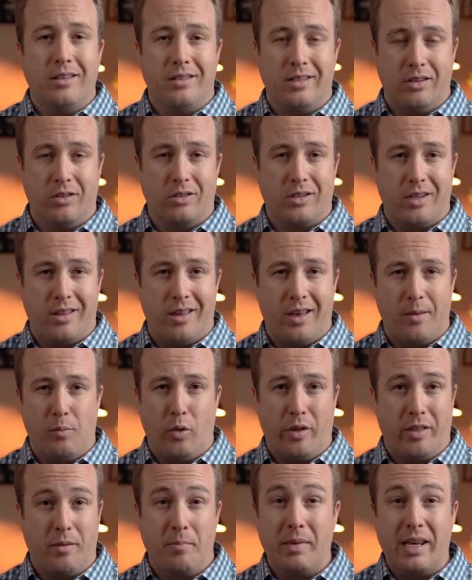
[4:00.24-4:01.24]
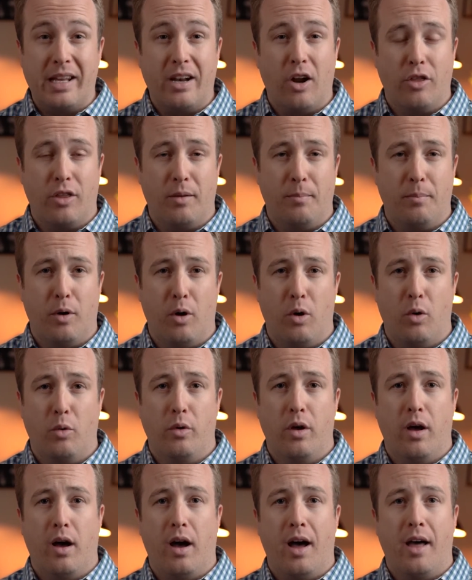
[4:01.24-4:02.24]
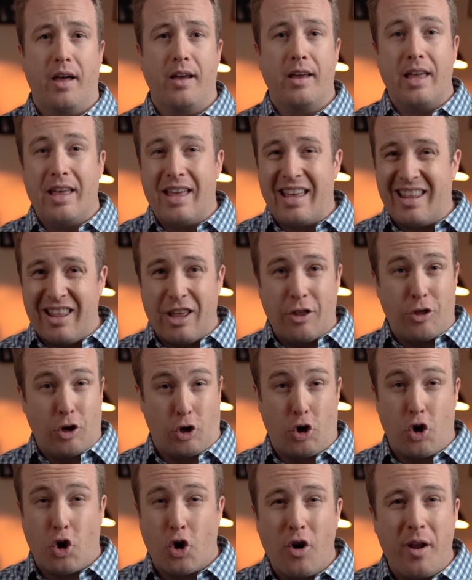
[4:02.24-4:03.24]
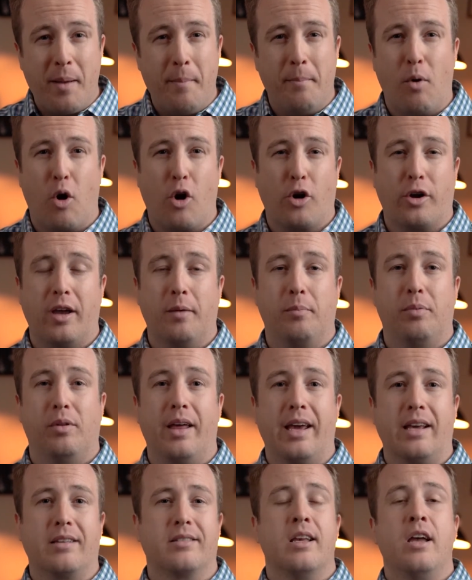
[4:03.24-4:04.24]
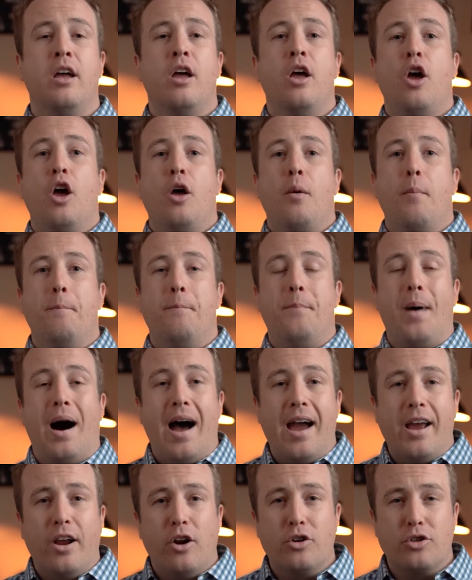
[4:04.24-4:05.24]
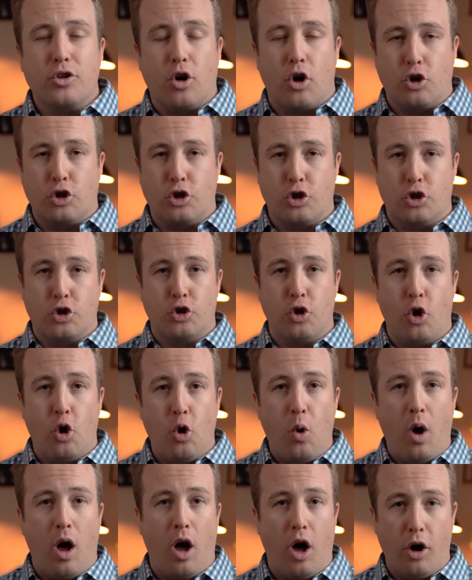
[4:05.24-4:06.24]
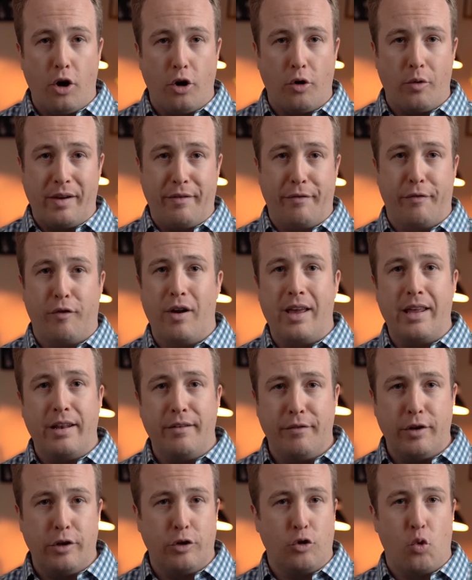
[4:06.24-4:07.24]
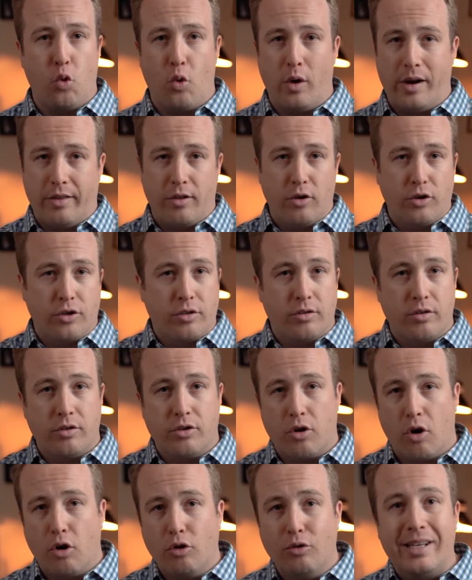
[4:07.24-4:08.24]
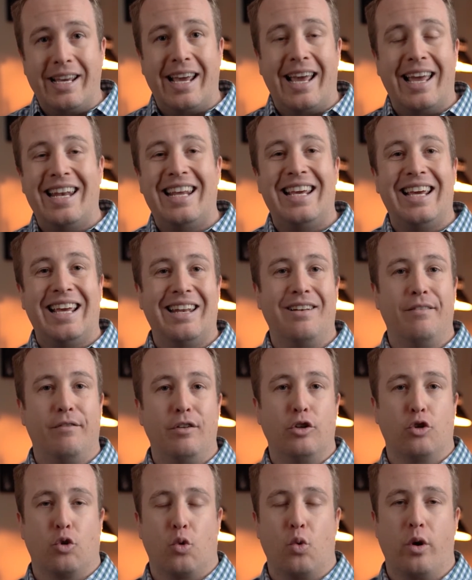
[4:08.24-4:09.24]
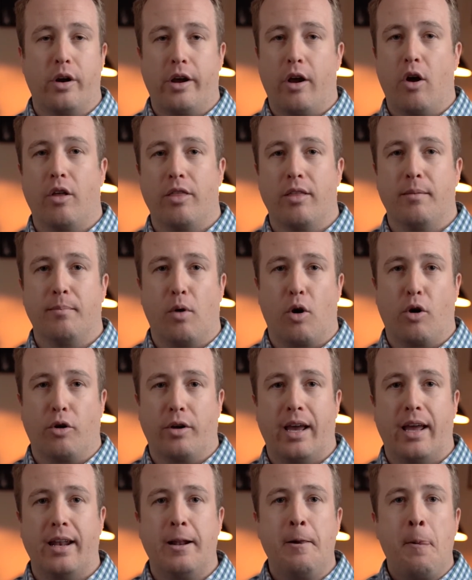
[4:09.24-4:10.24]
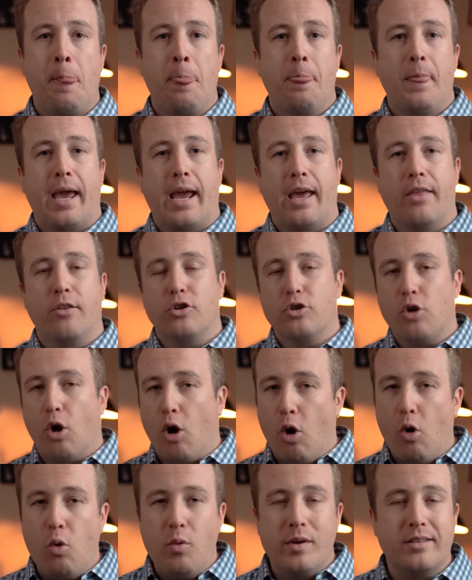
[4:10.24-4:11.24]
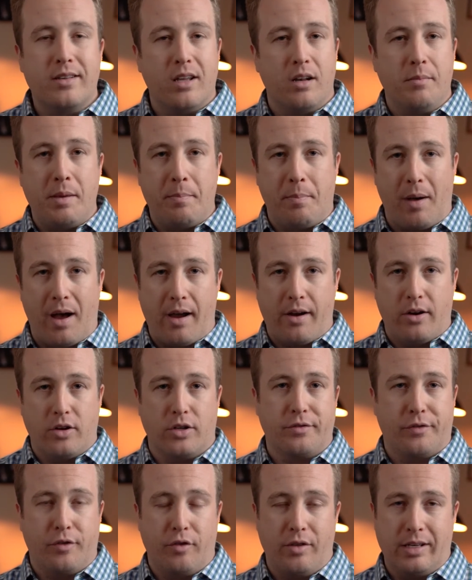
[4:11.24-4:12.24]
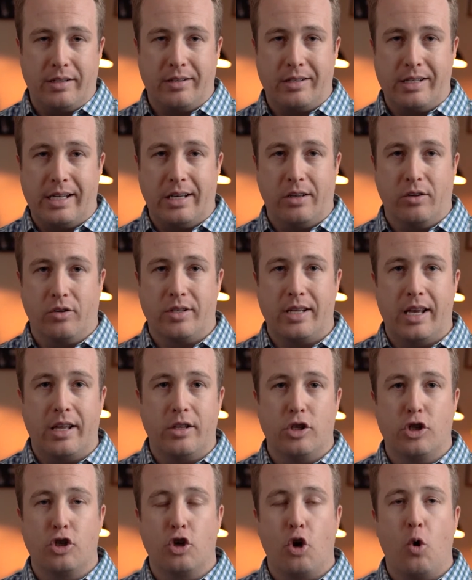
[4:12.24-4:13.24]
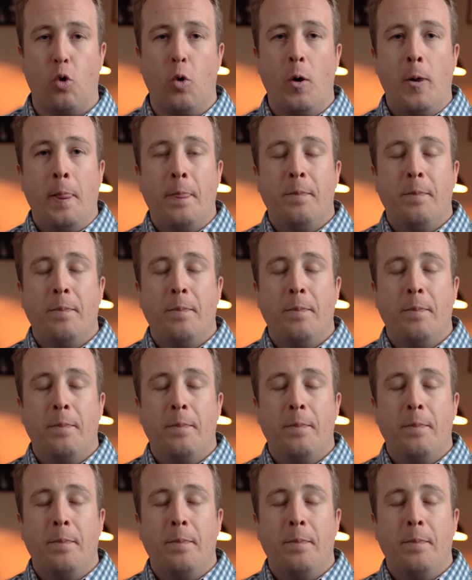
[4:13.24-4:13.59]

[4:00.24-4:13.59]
deal to them with meat on the bone in the current marketplace, buyers are so hungry for inventory. There's hardly any inventory on the market, and there's always going to be buyers for these deals. And so